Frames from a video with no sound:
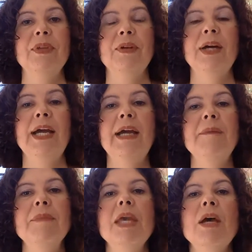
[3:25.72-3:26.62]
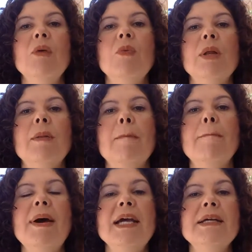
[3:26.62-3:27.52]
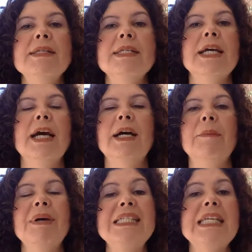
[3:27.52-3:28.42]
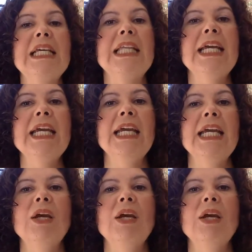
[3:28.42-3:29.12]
okay? Well, basically,